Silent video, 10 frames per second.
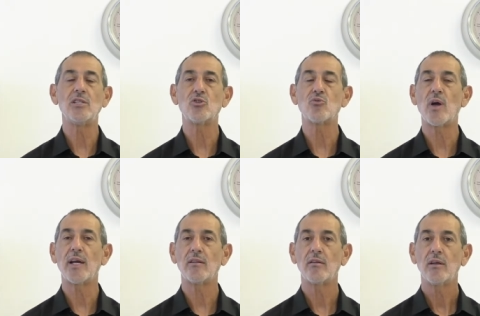is
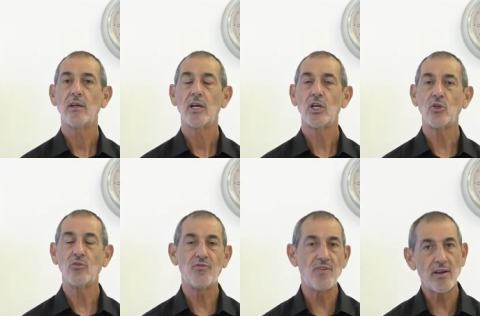right? Are you
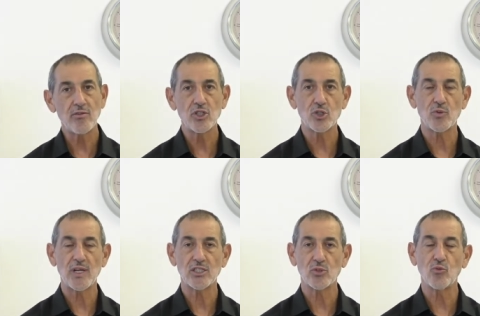very
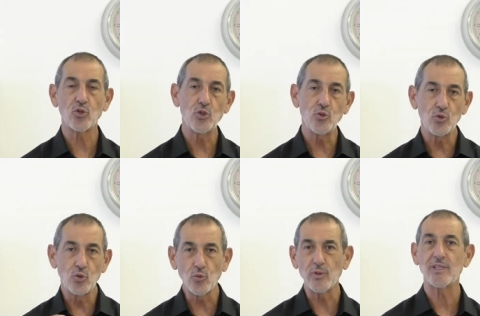stressed? What do you do
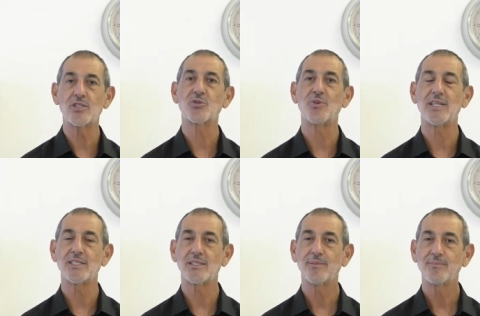with the
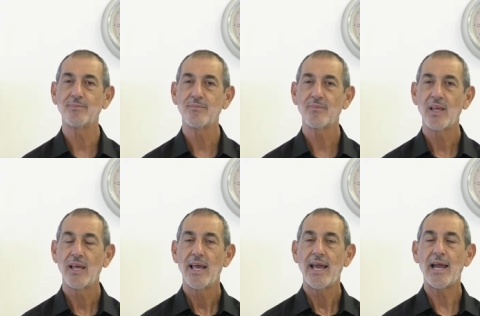stress?
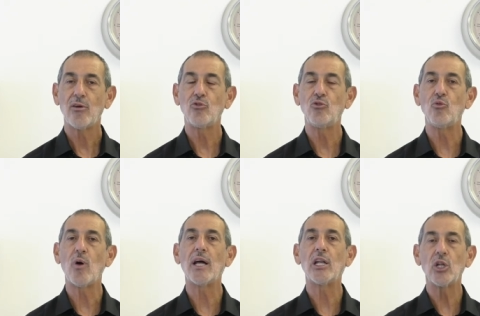How do you
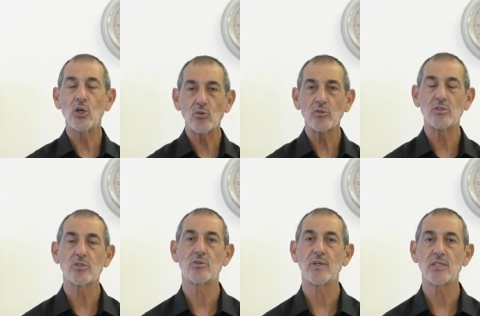unload the
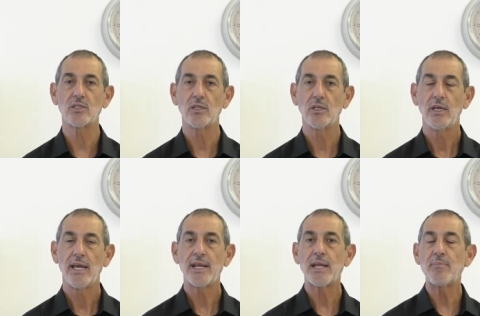stress
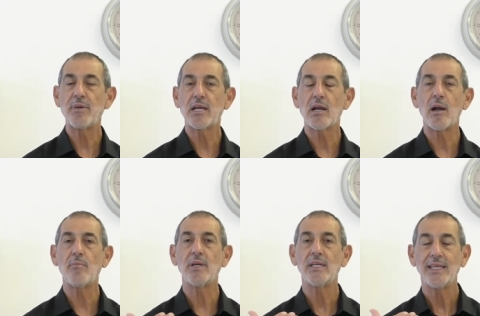and not
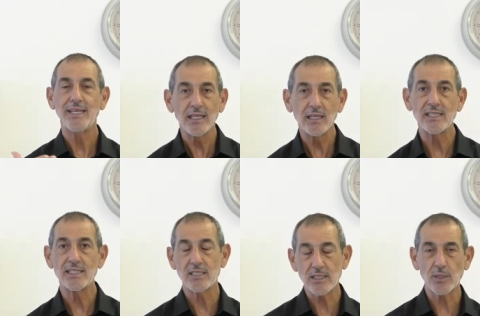become ill and
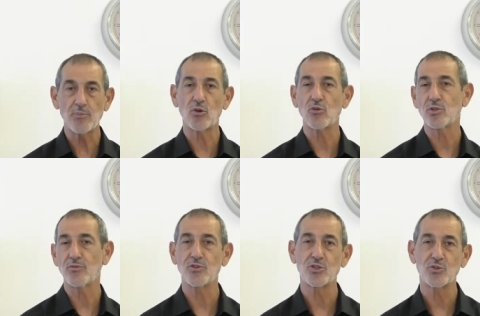sick because
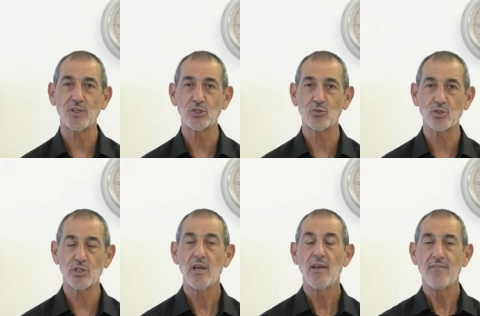of your stressors,
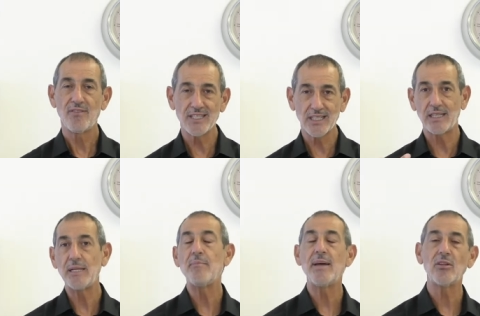physically
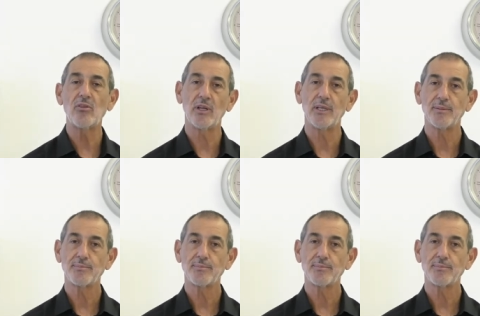and mentally?